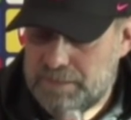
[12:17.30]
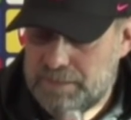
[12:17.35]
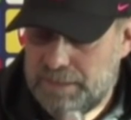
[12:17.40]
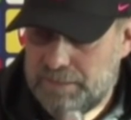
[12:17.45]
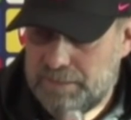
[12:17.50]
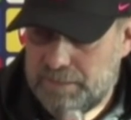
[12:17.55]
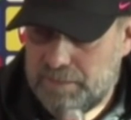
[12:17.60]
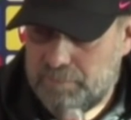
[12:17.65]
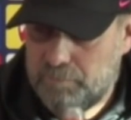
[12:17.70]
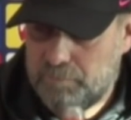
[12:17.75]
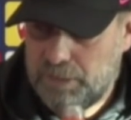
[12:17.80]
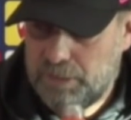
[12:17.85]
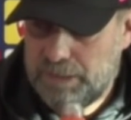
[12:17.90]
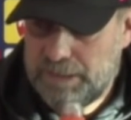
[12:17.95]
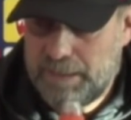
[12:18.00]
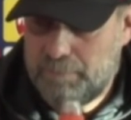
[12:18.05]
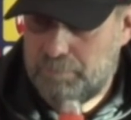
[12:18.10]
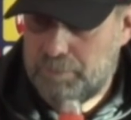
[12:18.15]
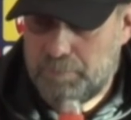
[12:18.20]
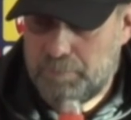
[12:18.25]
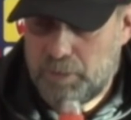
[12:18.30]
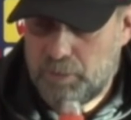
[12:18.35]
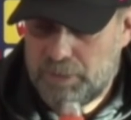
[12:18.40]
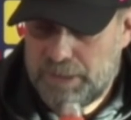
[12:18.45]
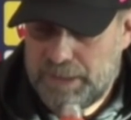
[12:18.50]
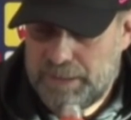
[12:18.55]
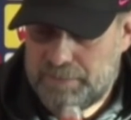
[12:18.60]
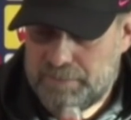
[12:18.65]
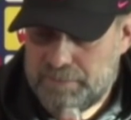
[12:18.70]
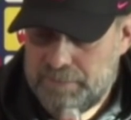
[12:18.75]
and I'm really happy about
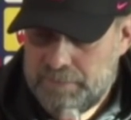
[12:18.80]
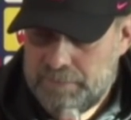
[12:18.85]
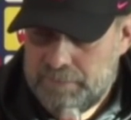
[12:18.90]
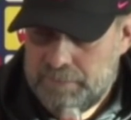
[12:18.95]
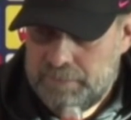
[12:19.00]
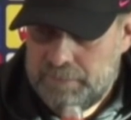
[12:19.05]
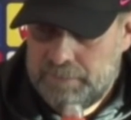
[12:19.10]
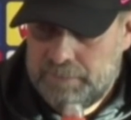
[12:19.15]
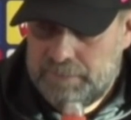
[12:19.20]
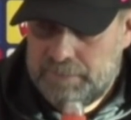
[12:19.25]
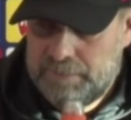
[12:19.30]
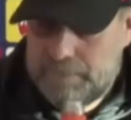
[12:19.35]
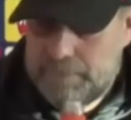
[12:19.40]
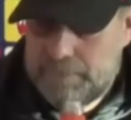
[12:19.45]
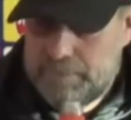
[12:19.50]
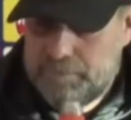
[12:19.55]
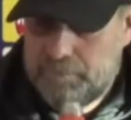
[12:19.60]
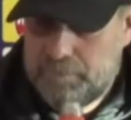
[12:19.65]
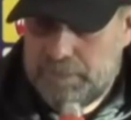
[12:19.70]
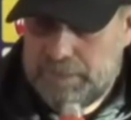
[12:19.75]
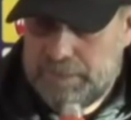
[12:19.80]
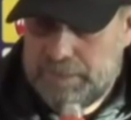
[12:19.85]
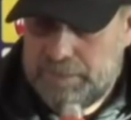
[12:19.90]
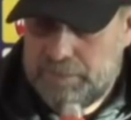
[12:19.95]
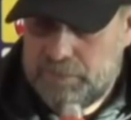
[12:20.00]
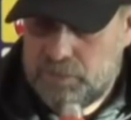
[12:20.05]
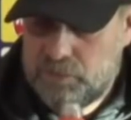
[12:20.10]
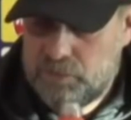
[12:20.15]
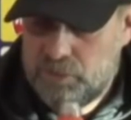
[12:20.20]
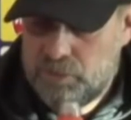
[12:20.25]
that.
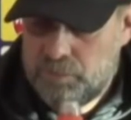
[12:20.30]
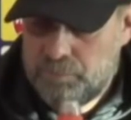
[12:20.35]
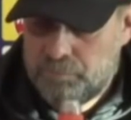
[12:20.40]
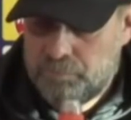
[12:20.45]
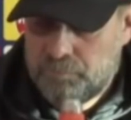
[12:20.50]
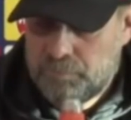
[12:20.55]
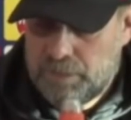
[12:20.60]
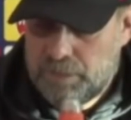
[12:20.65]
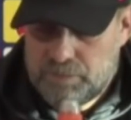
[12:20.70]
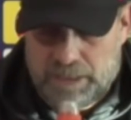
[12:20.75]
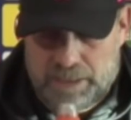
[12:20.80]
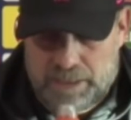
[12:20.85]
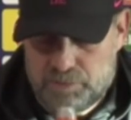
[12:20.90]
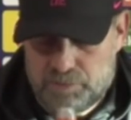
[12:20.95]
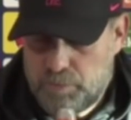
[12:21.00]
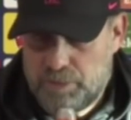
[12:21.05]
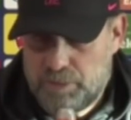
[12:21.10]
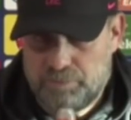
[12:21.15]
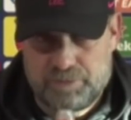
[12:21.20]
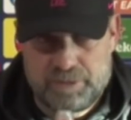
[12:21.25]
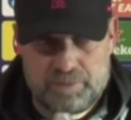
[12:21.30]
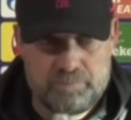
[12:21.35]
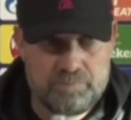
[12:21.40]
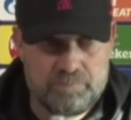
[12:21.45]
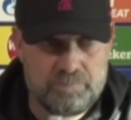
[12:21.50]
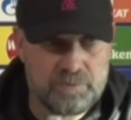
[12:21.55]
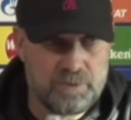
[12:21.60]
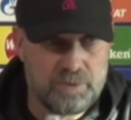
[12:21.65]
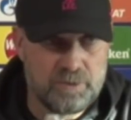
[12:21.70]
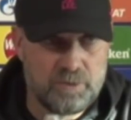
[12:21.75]
And Tal is one of them,
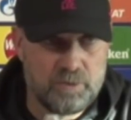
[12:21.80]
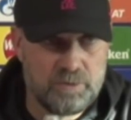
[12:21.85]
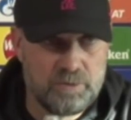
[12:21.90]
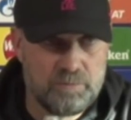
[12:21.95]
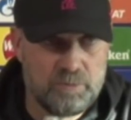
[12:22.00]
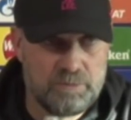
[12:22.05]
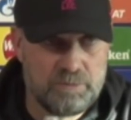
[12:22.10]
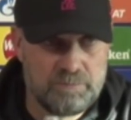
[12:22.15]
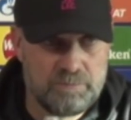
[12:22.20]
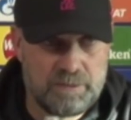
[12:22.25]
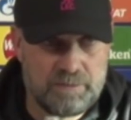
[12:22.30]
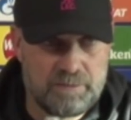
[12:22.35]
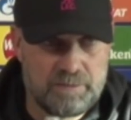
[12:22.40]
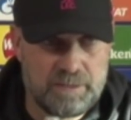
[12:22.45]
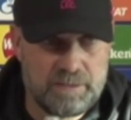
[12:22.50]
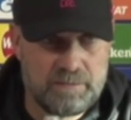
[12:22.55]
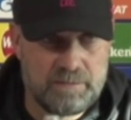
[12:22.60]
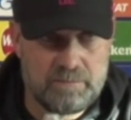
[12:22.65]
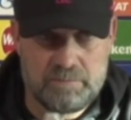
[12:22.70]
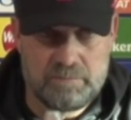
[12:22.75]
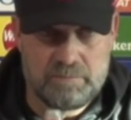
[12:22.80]
so the only one, I think.